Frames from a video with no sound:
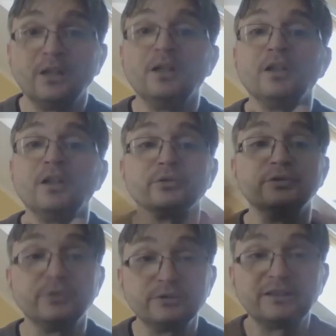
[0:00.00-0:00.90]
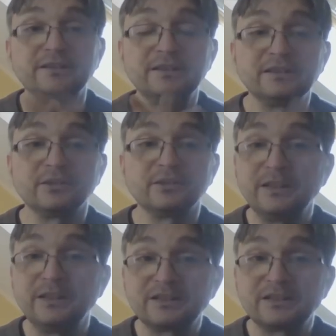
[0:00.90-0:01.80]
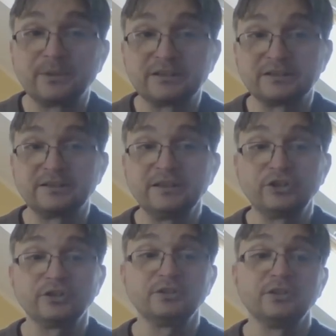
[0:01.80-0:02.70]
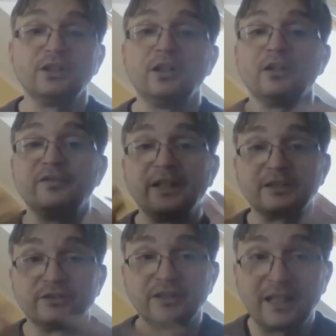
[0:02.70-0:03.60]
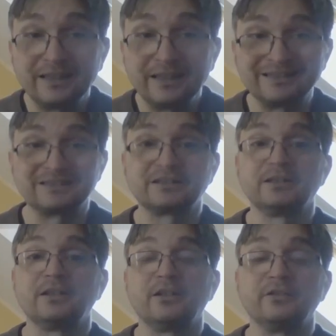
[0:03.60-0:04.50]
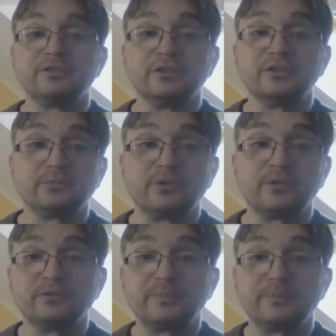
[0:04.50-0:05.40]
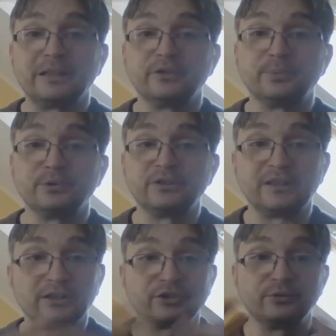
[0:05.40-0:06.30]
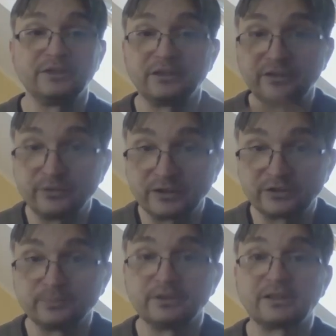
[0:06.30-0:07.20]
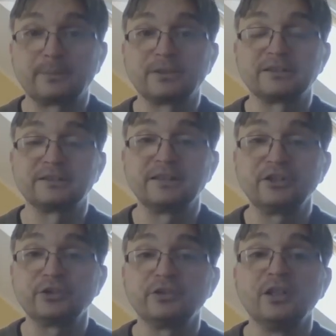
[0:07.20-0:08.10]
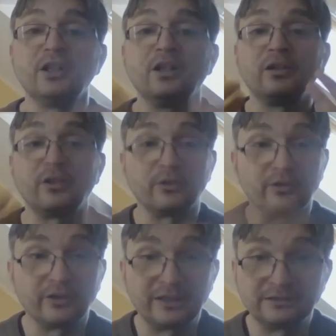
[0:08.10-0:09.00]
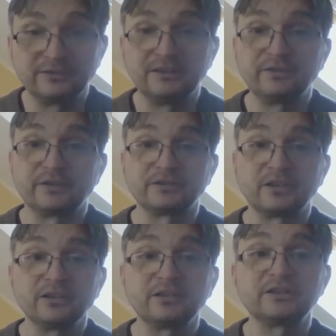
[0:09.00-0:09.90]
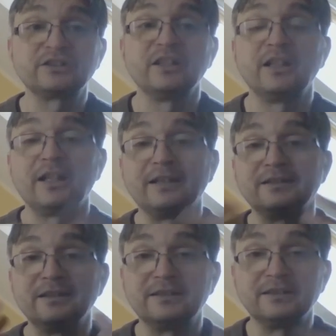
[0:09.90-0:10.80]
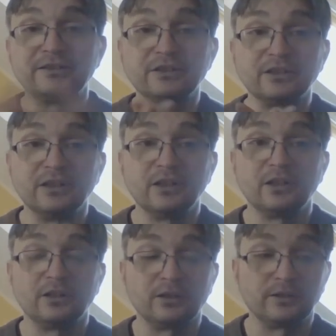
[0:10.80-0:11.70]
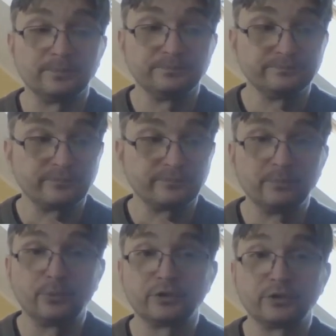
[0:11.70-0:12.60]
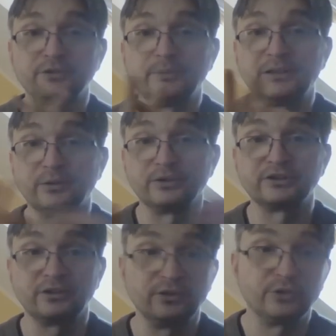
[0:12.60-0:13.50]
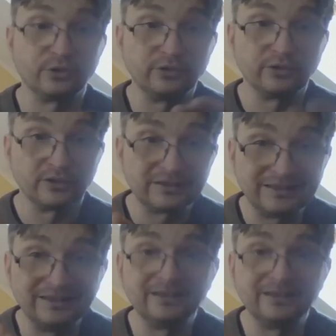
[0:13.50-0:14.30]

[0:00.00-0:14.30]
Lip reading: So note that this is a mixed representation where the ligands of bind to the protein are shown in an all-atom representation, again with different colors, and it is important because you should see